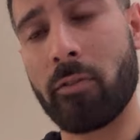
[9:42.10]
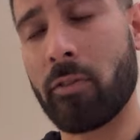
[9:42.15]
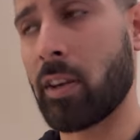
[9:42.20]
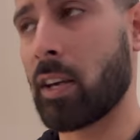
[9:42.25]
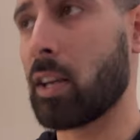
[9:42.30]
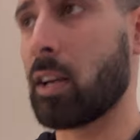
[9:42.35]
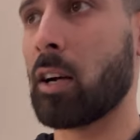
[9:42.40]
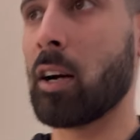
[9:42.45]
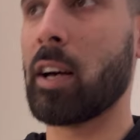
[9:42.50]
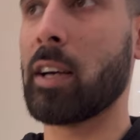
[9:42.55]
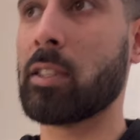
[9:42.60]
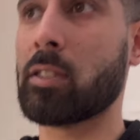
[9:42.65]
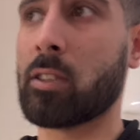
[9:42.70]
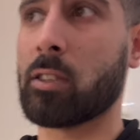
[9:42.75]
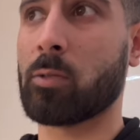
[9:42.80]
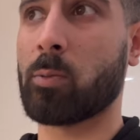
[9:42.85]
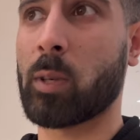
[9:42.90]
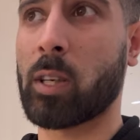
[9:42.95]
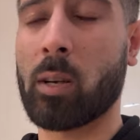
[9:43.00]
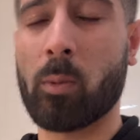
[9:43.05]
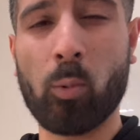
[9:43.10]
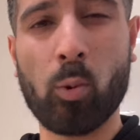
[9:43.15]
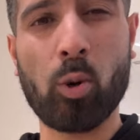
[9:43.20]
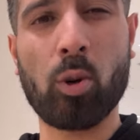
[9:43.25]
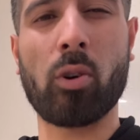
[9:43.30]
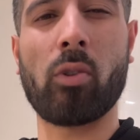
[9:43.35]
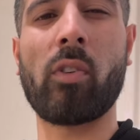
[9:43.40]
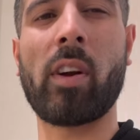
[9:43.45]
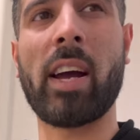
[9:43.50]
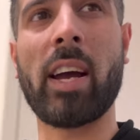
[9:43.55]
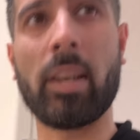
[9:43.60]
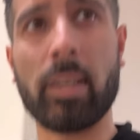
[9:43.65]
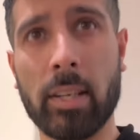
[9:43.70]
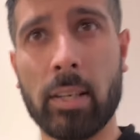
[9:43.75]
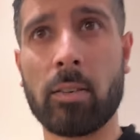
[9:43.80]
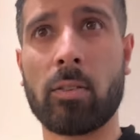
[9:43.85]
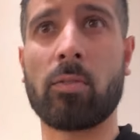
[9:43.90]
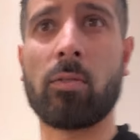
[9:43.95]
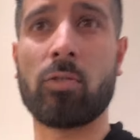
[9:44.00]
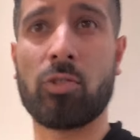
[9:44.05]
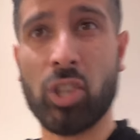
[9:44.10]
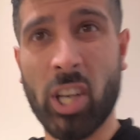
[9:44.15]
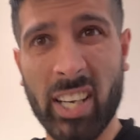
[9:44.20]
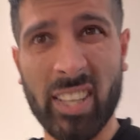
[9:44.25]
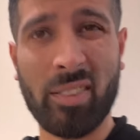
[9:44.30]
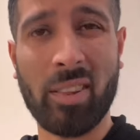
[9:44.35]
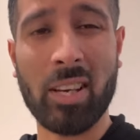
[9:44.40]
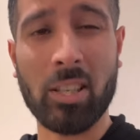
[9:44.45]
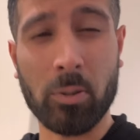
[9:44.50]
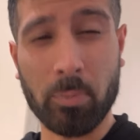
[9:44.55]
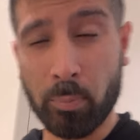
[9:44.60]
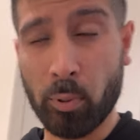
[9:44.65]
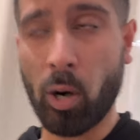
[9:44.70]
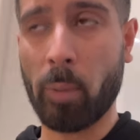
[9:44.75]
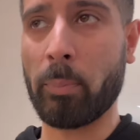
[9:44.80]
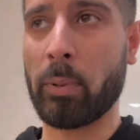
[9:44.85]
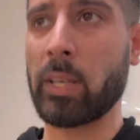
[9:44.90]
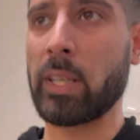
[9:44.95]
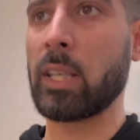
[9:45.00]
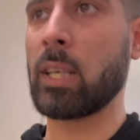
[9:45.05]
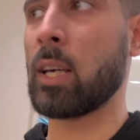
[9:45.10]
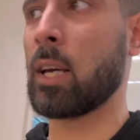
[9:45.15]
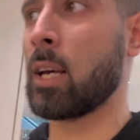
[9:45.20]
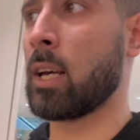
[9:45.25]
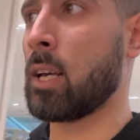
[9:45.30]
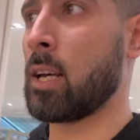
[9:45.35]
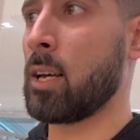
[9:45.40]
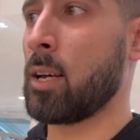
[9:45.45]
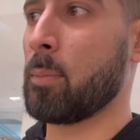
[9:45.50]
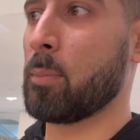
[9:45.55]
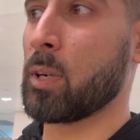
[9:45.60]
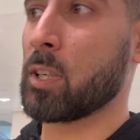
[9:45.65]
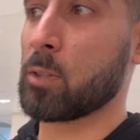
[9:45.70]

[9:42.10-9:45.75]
off here, guys, because we're gonna walk around and check things properly. But